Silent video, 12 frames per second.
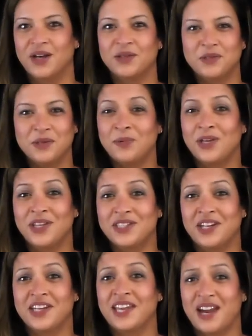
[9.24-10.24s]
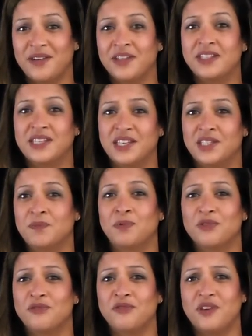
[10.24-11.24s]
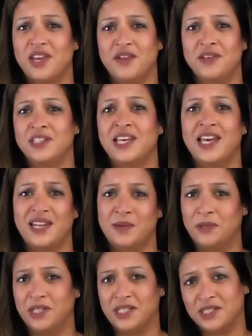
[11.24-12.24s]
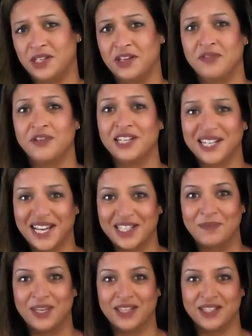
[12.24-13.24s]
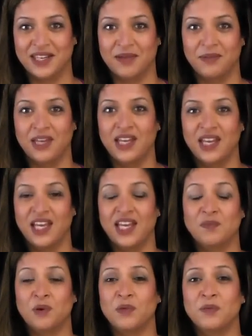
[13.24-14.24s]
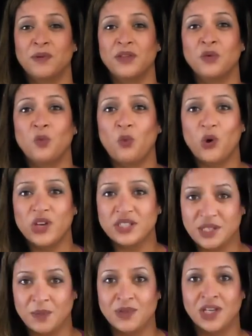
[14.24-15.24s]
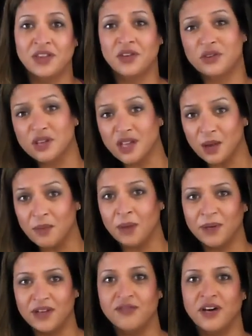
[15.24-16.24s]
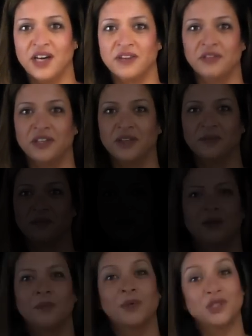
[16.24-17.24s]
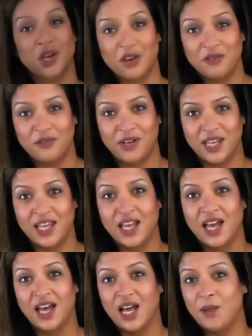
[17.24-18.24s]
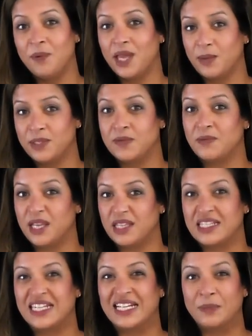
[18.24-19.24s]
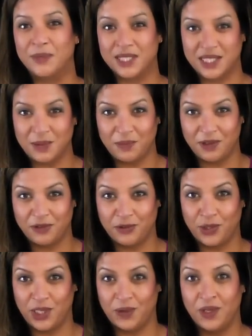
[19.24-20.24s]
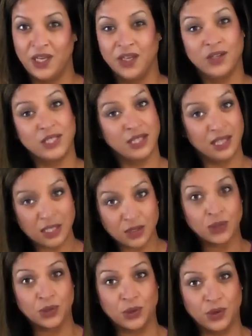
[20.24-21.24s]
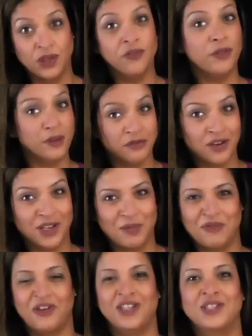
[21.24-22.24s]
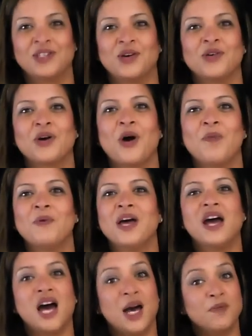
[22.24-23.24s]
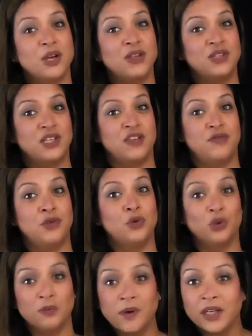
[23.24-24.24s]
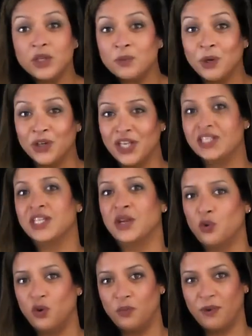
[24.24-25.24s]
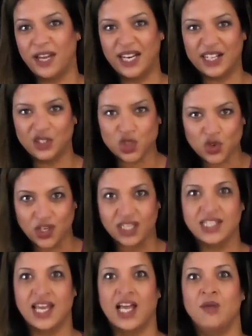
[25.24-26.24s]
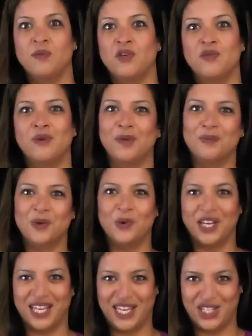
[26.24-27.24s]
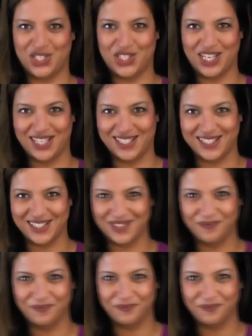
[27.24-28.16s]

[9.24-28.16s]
are two words that are guaranteed to put fear into anybody studying for an anatomy exam. It's probably the worst subject that could come up in a viva. But hopefully, I'll be able to make this a little bit simpler for you because in this tutorial from thefunkyprofessor.com, I'm going to give you all of my mnemonics and all of my little tricks to help me remember what each does.